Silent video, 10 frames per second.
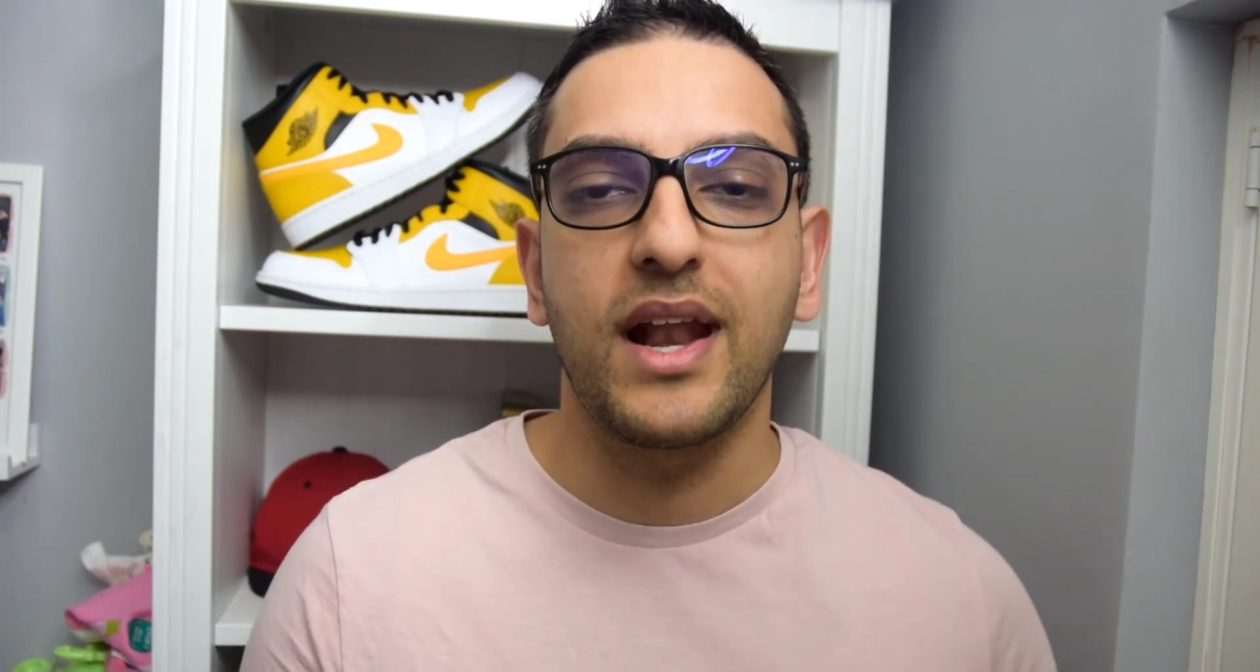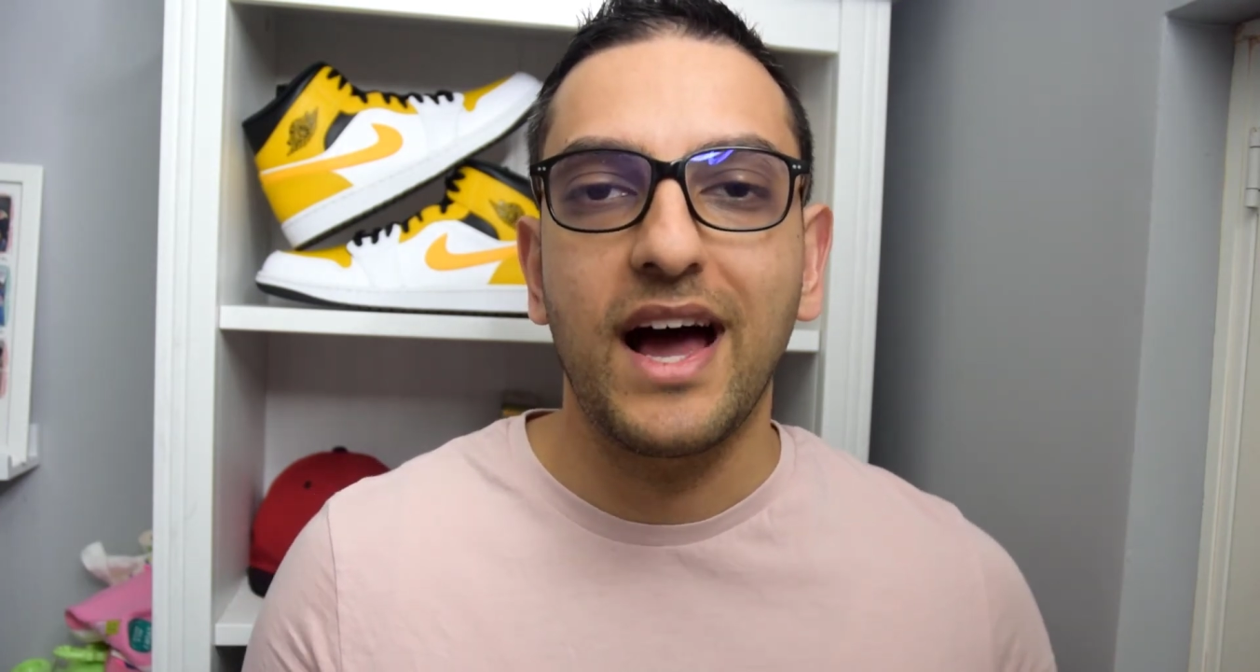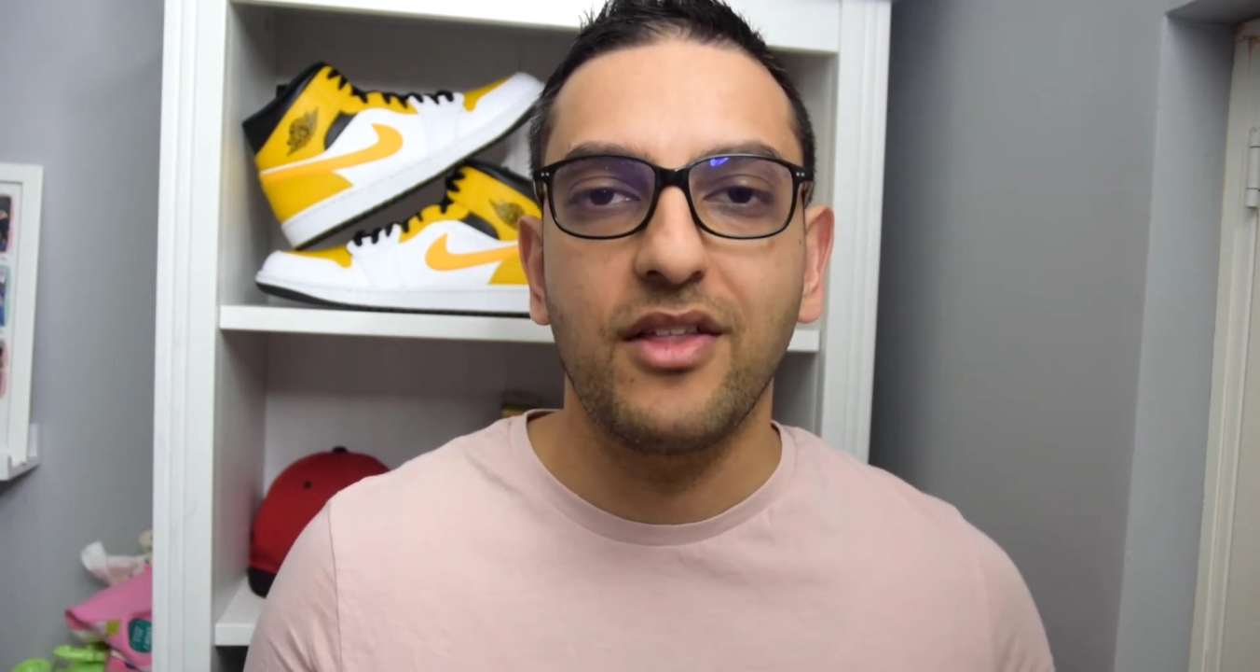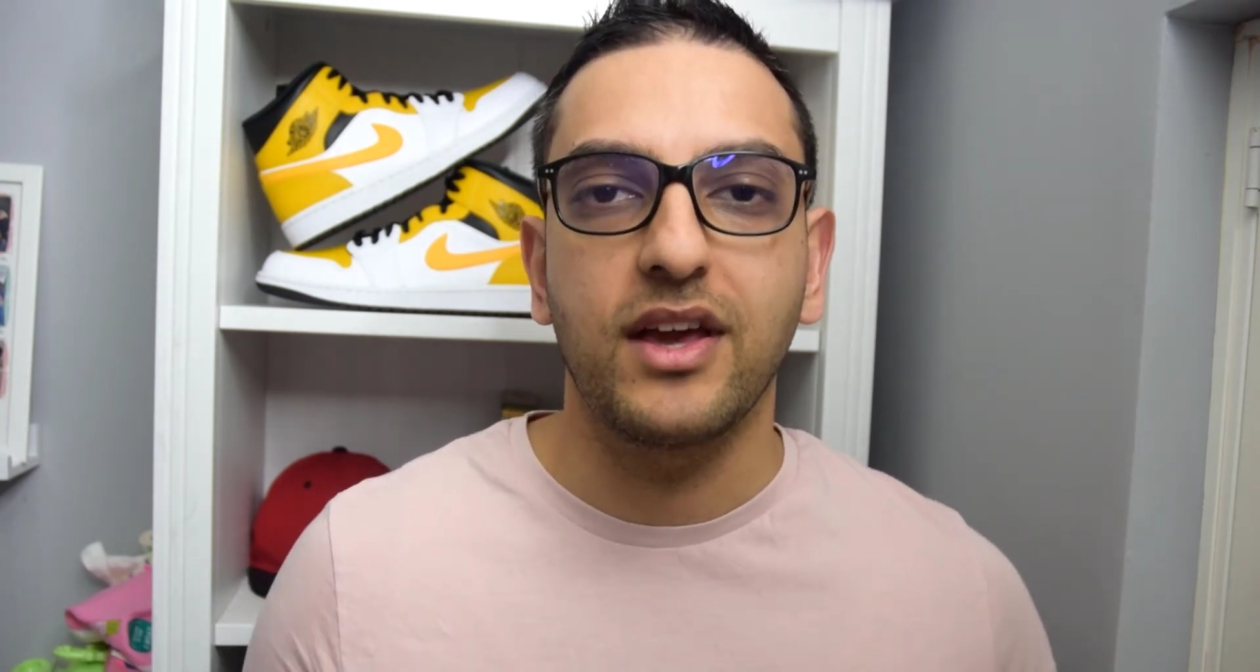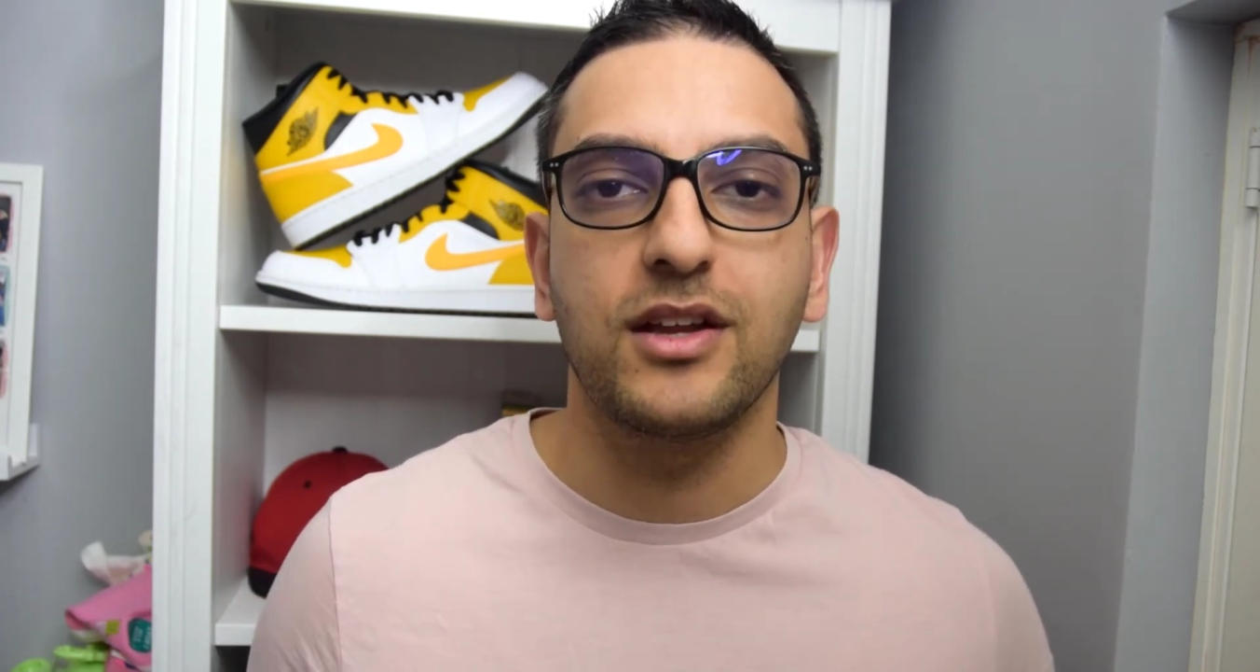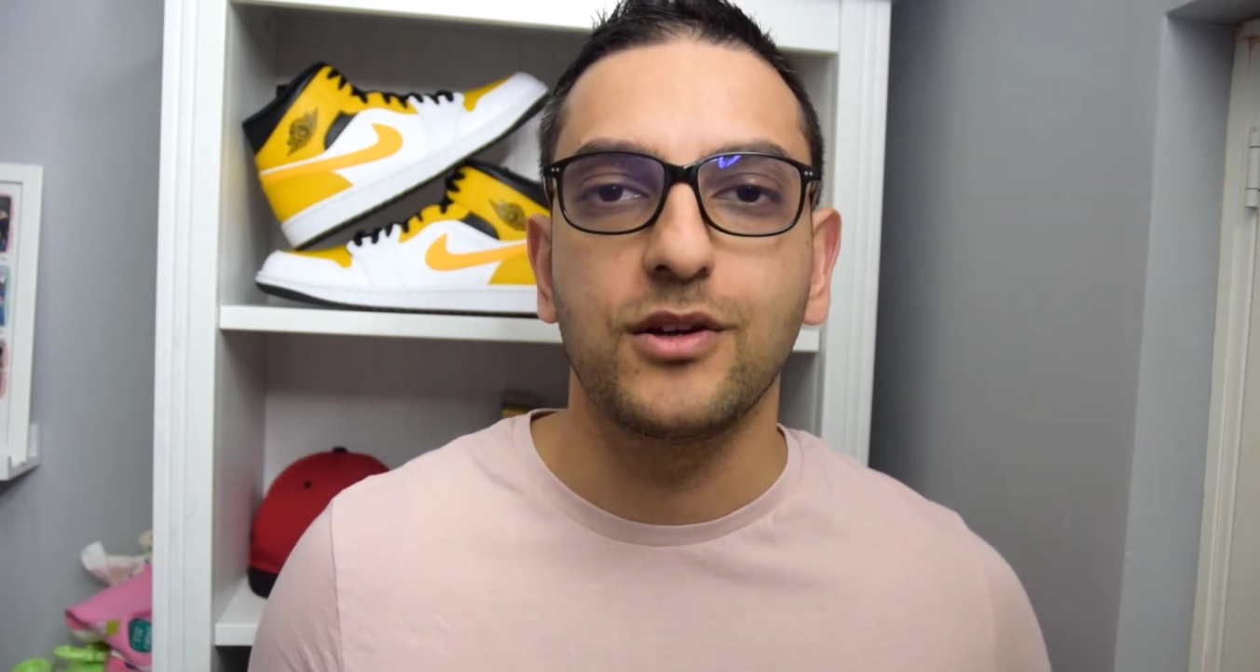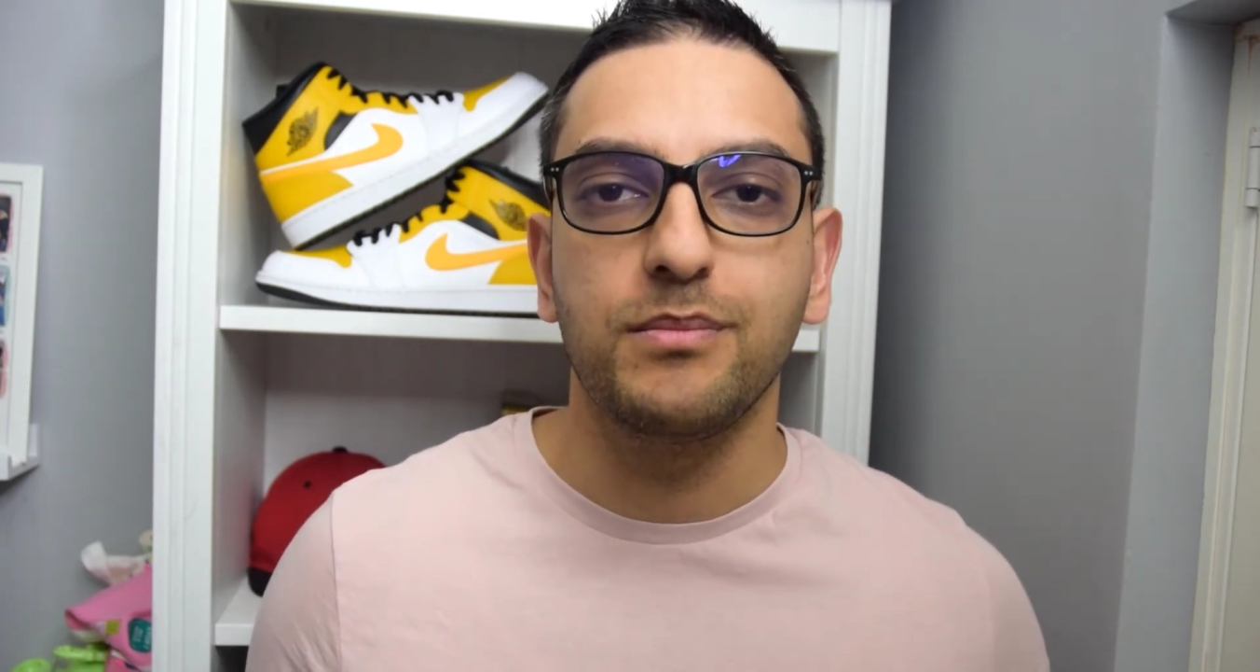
and how they can do